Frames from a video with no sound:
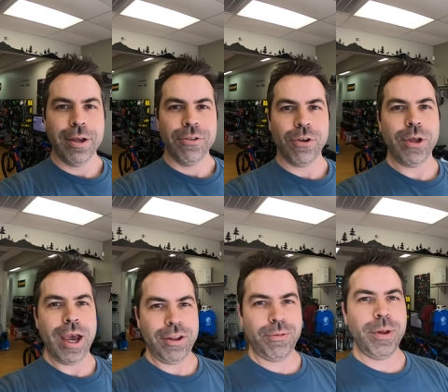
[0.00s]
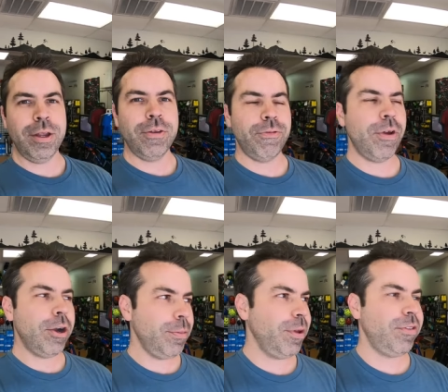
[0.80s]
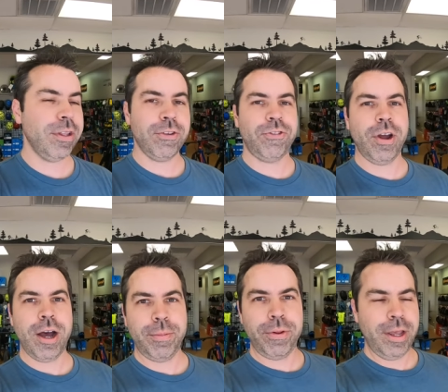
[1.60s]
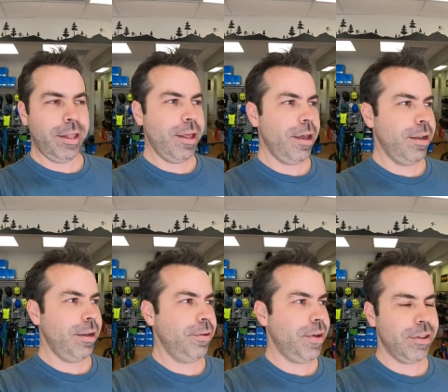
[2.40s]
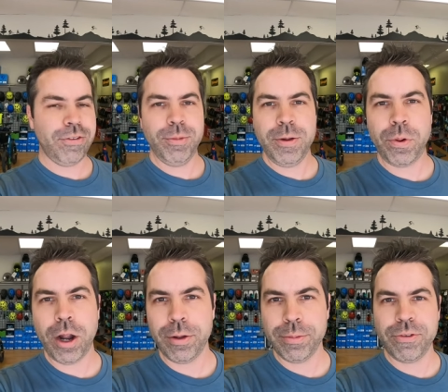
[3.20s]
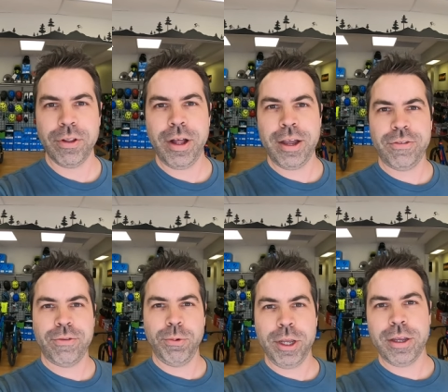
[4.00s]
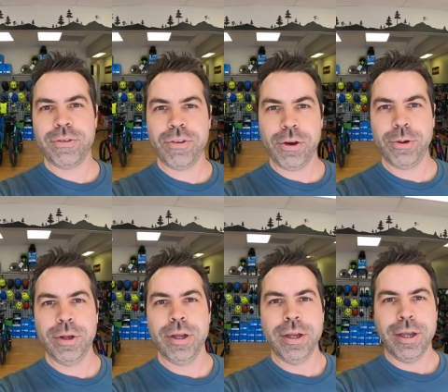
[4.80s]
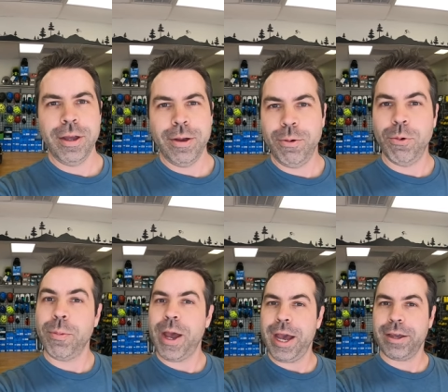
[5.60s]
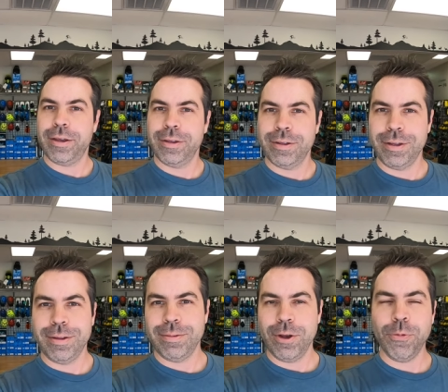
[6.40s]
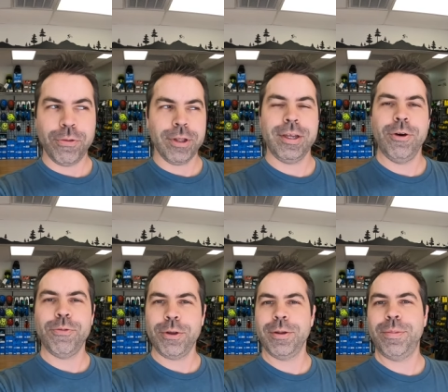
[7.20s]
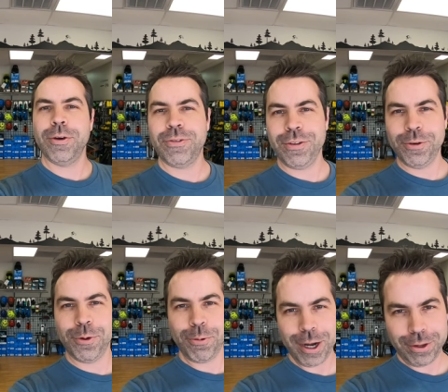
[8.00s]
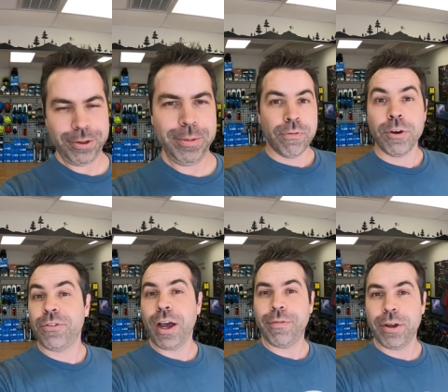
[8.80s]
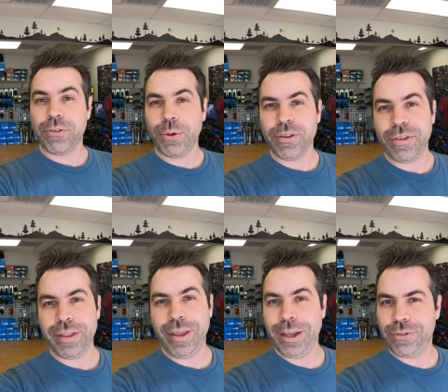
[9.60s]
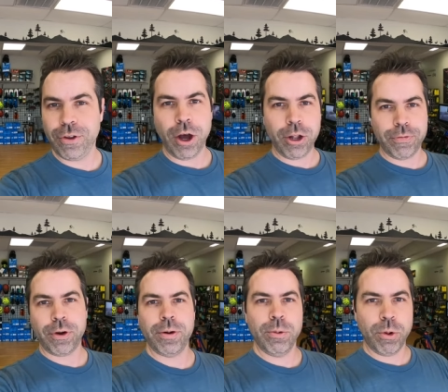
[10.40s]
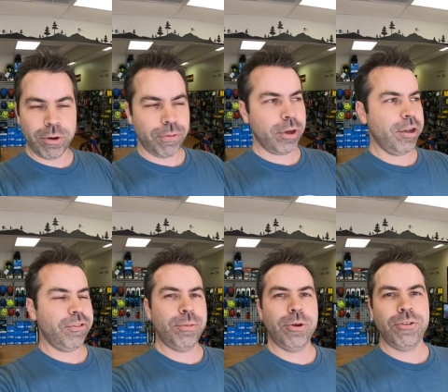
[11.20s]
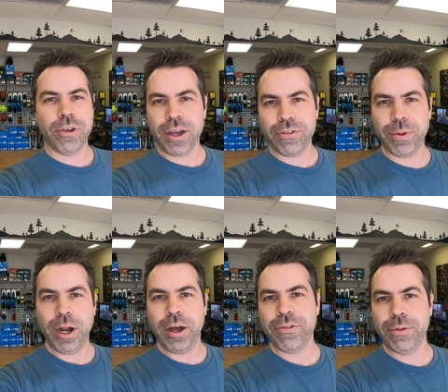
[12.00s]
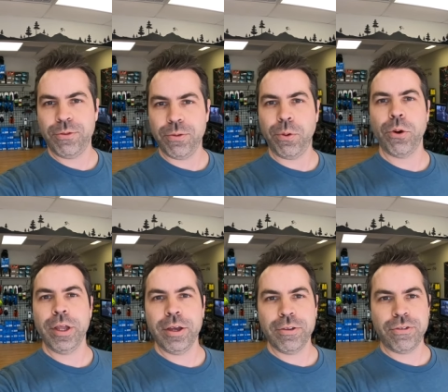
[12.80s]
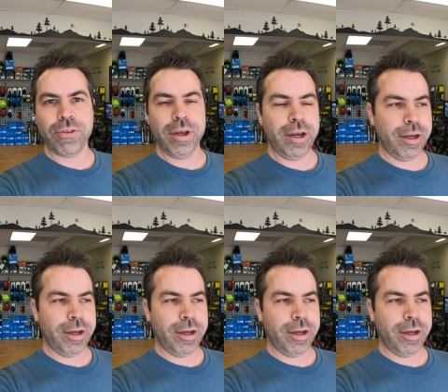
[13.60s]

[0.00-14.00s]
So yeah, it's been very busy at the shop, and then I've had some knee problems in the last week, so we're back. Hopefully we can post a little more regularly. First off, I just want to say thanks to all of our wonderful customers. You guys have been awesome supporting us.